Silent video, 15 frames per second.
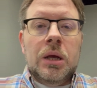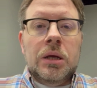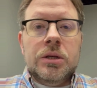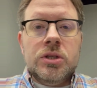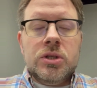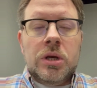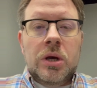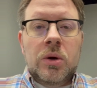
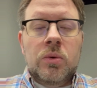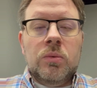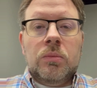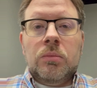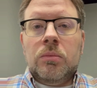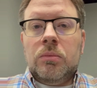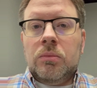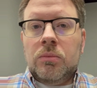So
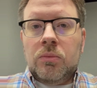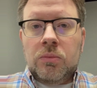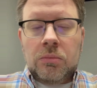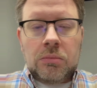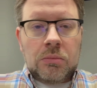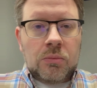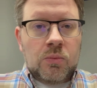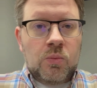
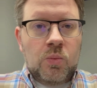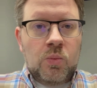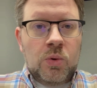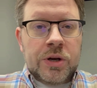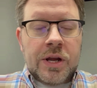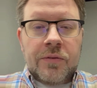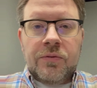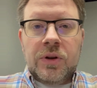
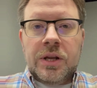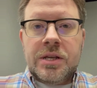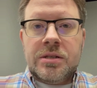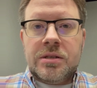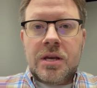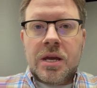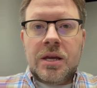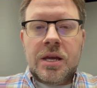we're definitely
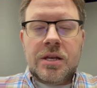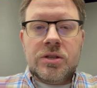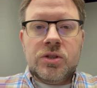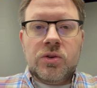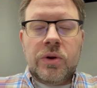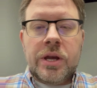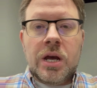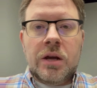seeing
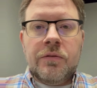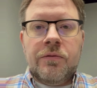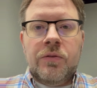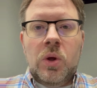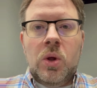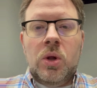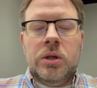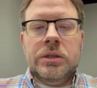history
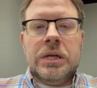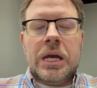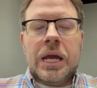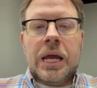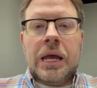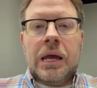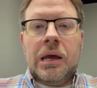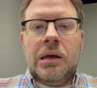unfold,
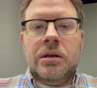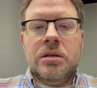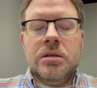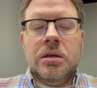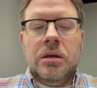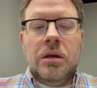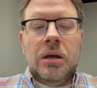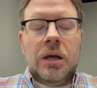and
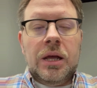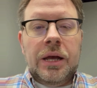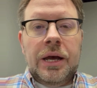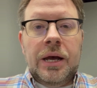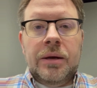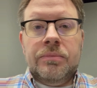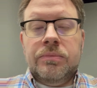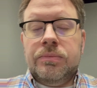
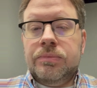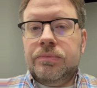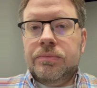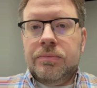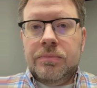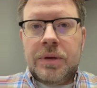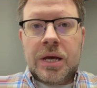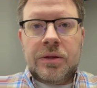the
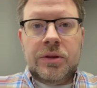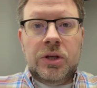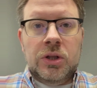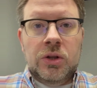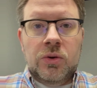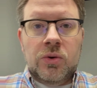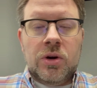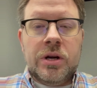
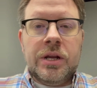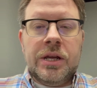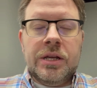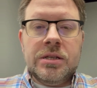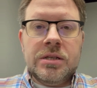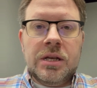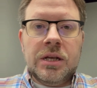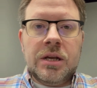Lord
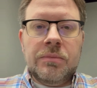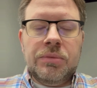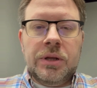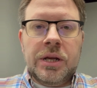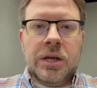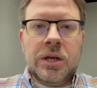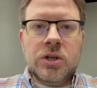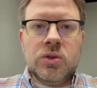is in
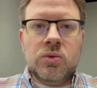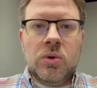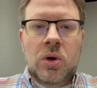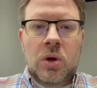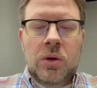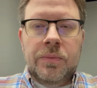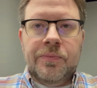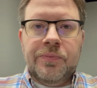complete
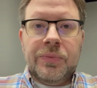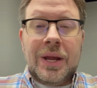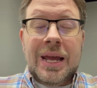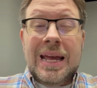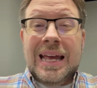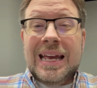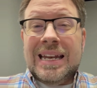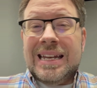control.
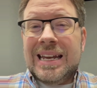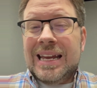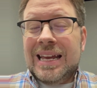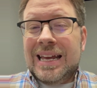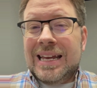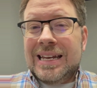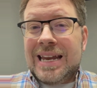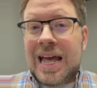
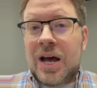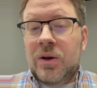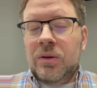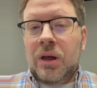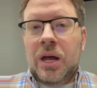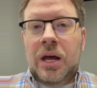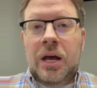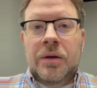
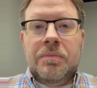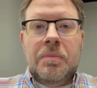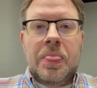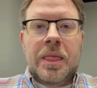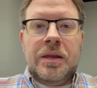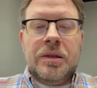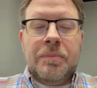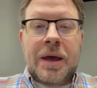Now,
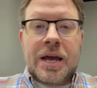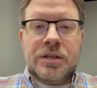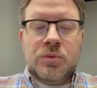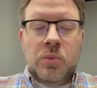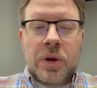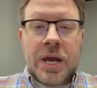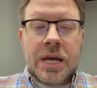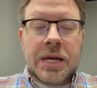in the past
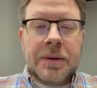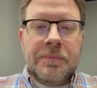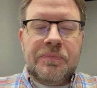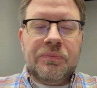week,